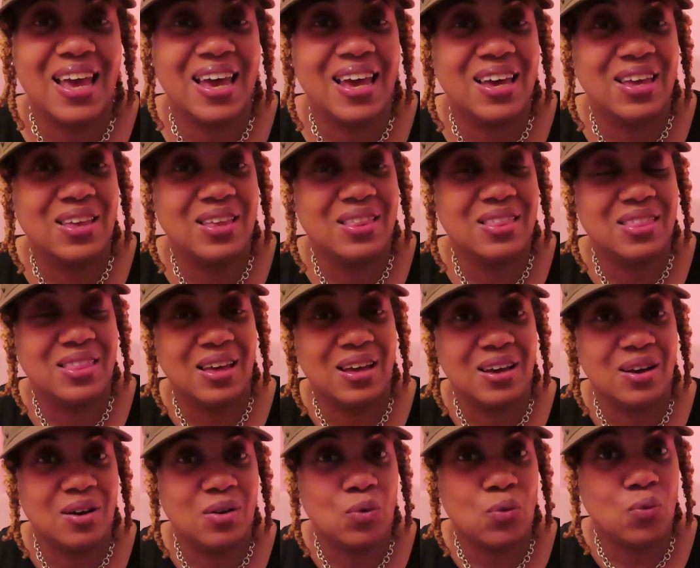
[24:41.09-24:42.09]
and
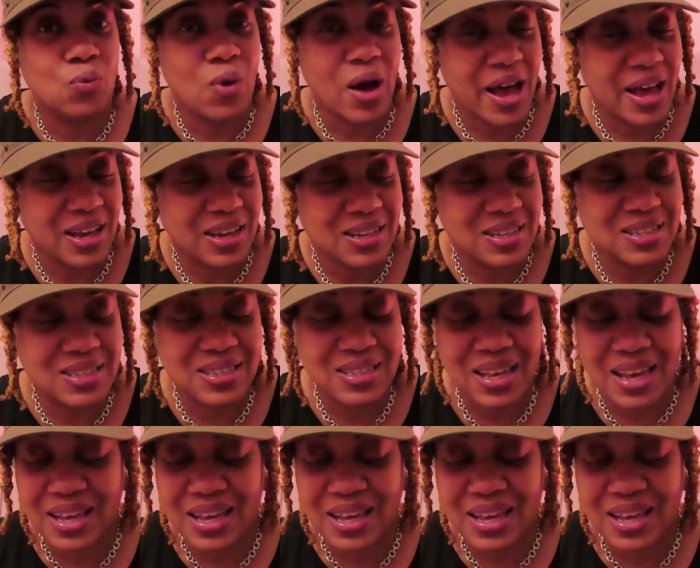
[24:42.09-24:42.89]
the wax.